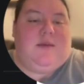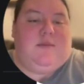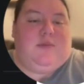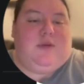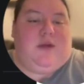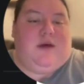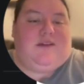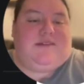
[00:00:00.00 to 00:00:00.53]

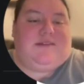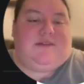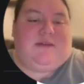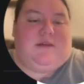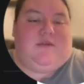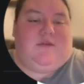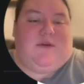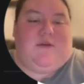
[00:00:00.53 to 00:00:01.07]
plus
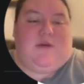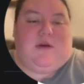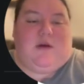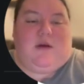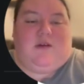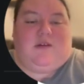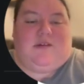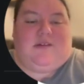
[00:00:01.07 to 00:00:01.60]
the
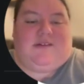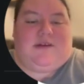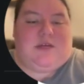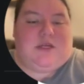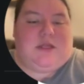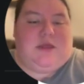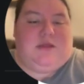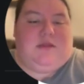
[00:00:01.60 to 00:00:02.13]
$500
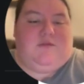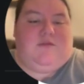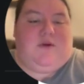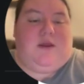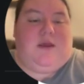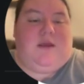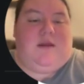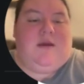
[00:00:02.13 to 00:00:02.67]
essentially in the
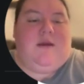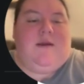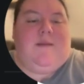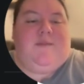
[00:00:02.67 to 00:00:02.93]
front end.